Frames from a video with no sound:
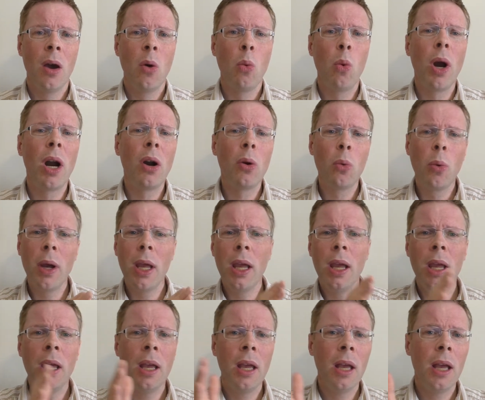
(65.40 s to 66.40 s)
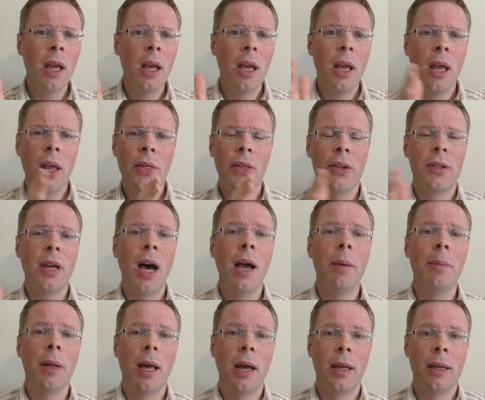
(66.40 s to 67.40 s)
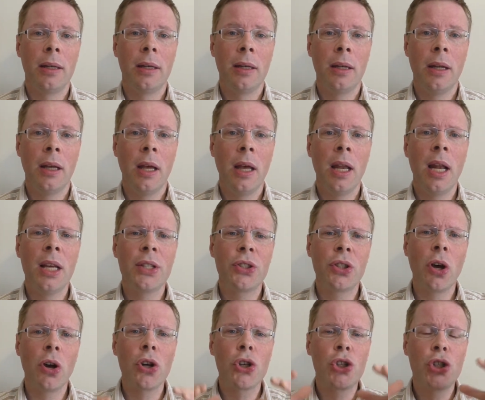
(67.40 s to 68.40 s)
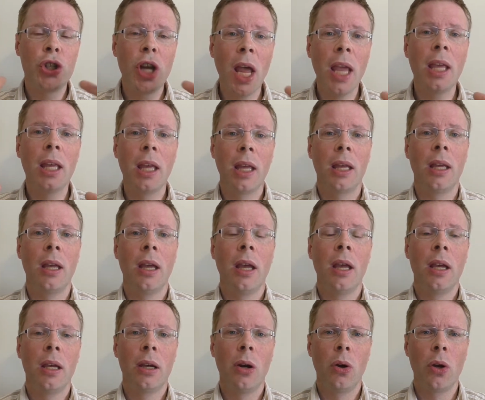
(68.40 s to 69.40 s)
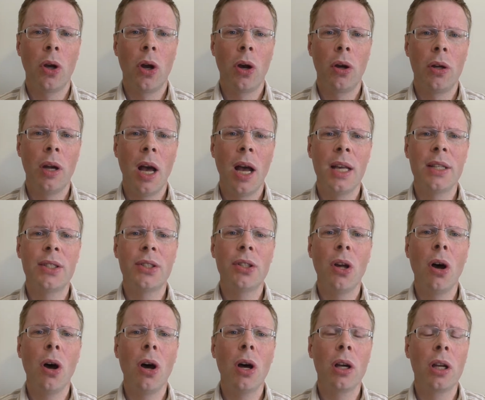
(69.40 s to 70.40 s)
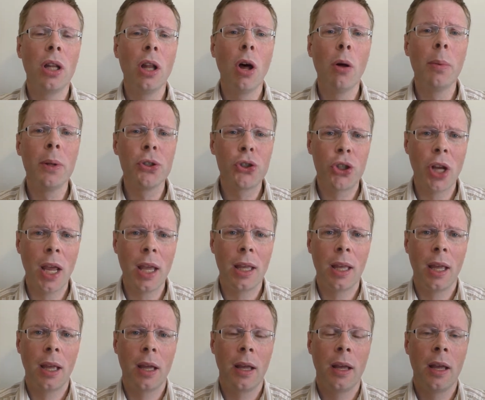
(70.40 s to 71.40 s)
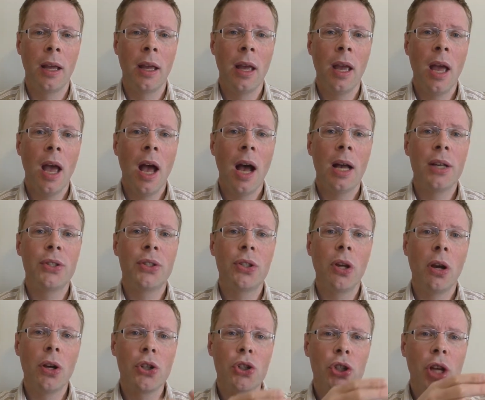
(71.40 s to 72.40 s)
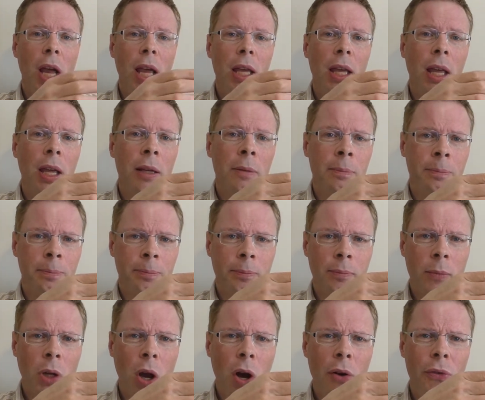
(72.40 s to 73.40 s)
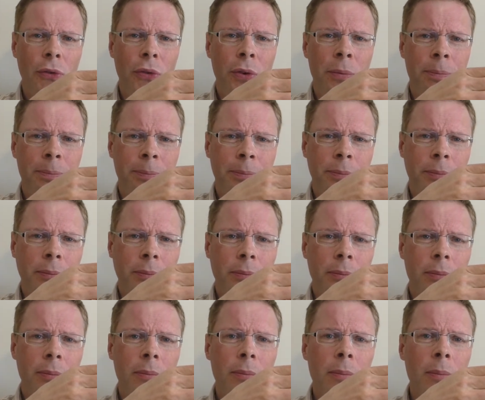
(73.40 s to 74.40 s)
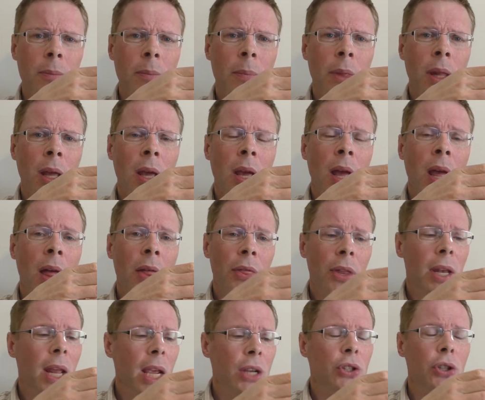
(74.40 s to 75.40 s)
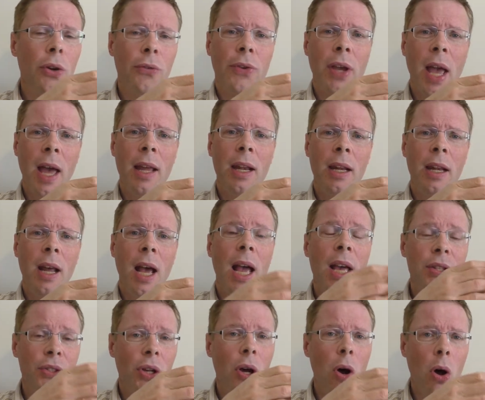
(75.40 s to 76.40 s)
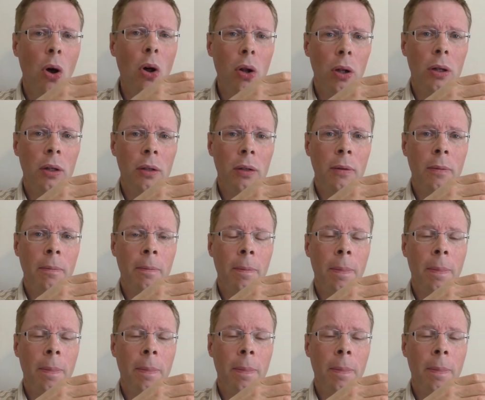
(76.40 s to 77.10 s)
Where are we in the timeline? And I saw shaking going on. I saw a global shaking. I saw a shaking of the nation of Canada as a whole.